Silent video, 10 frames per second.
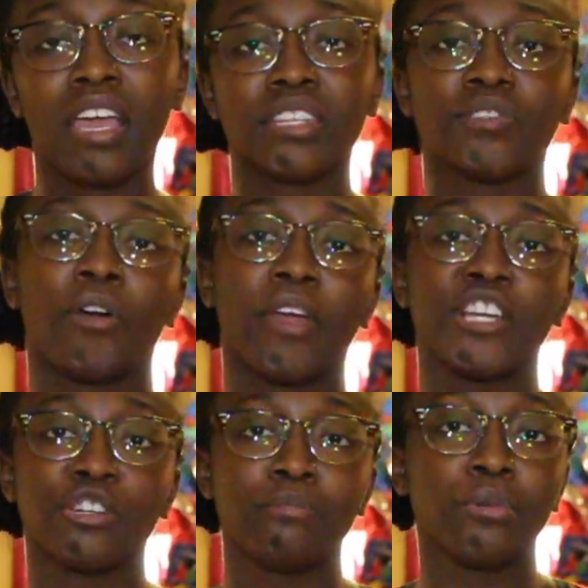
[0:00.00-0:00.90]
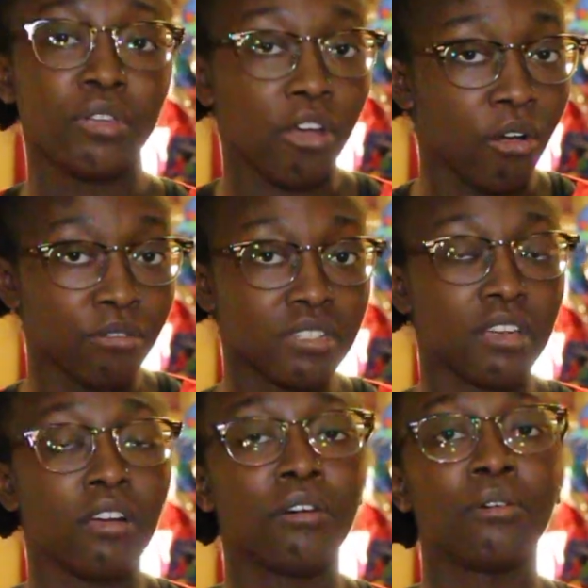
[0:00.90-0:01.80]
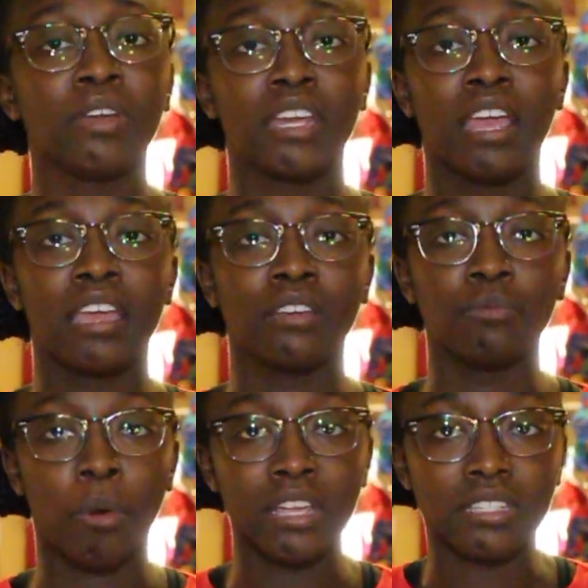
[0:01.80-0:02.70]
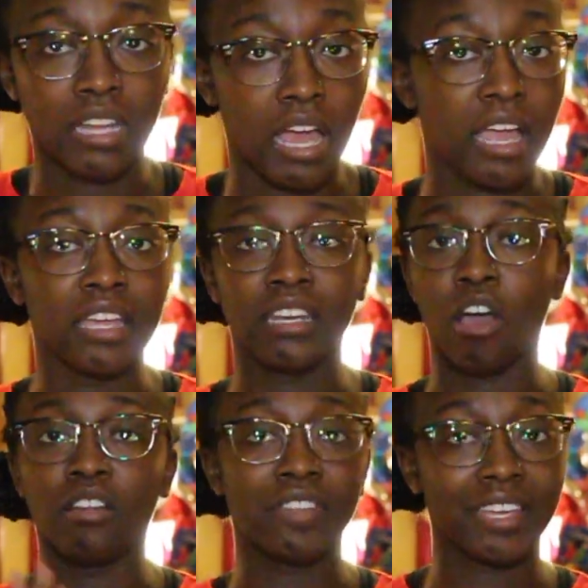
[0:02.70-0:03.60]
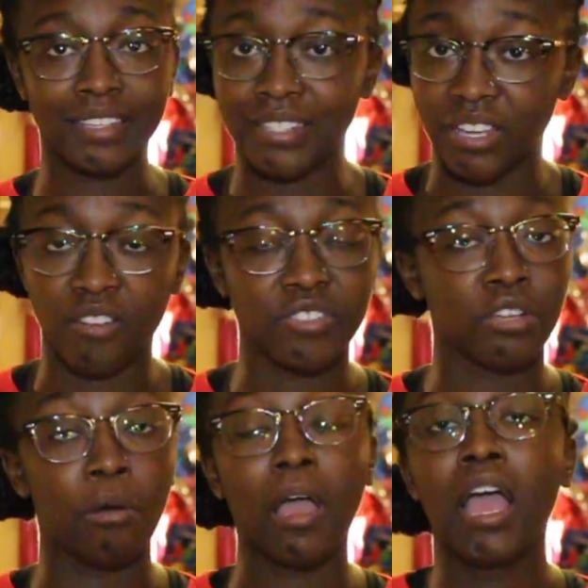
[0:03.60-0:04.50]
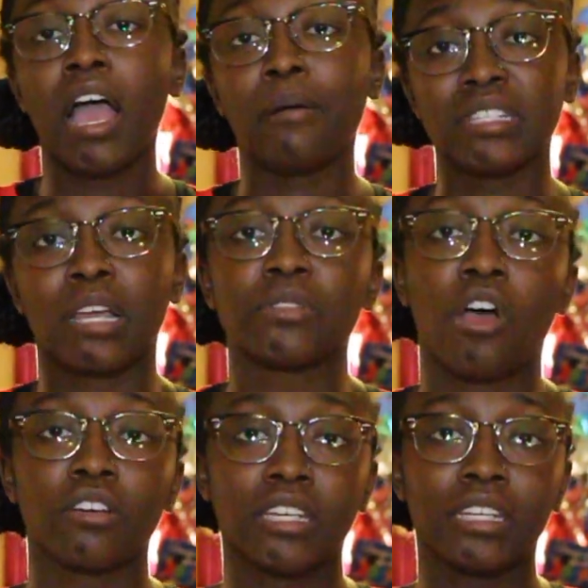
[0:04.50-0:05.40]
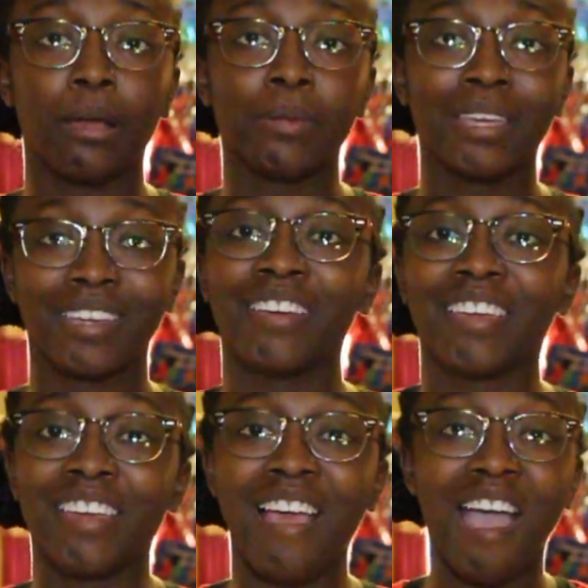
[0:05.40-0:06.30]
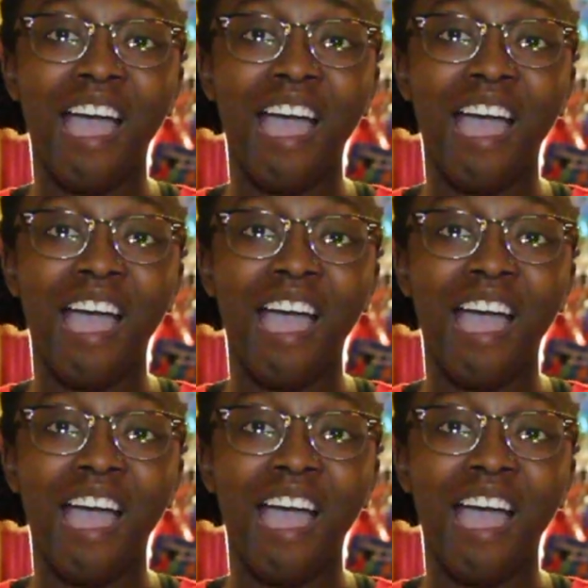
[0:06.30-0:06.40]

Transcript: as far as your booty goals go, and, and waistline and all that good stuff. So I'm gonna stop talking and I'm gonna get cooking.